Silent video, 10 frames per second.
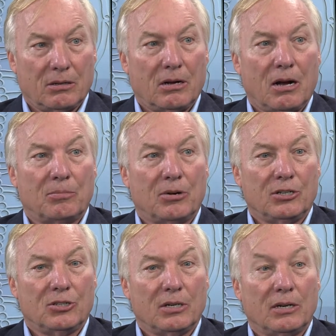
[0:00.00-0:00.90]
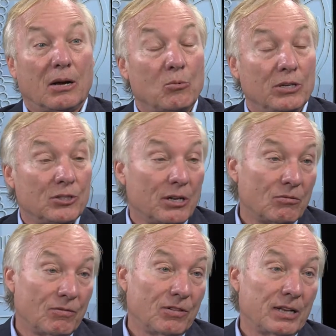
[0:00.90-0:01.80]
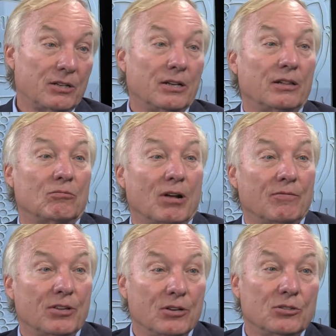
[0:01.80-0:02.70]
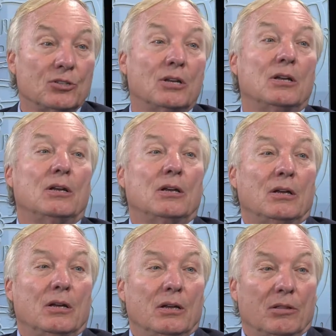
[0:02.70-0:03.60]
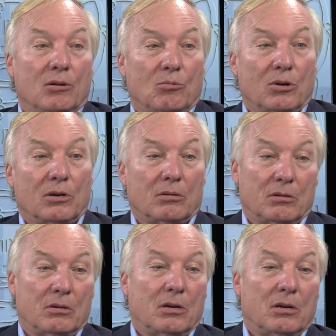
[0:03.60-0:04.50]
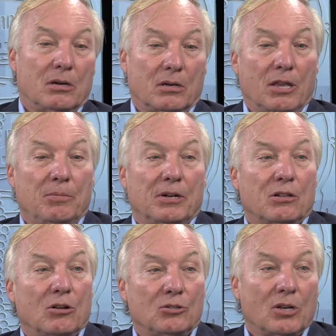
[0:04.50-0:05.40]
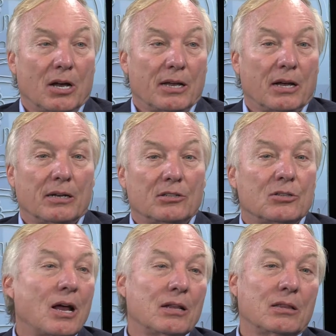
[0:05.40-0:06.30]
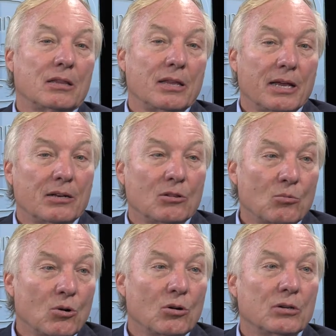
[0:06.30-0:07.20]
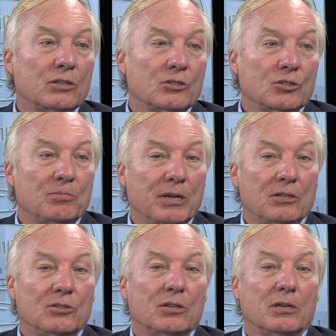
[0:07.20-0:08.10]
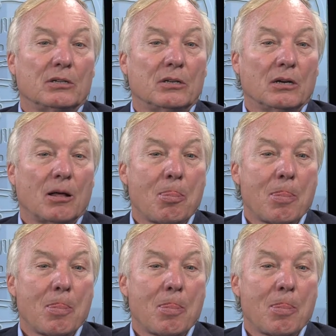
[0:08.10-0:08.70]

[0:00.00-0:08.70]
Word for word: operation, and we see it reflected in the revenues that we're uh, keeping a close eye on. It's not the end of the world. It just means that uh,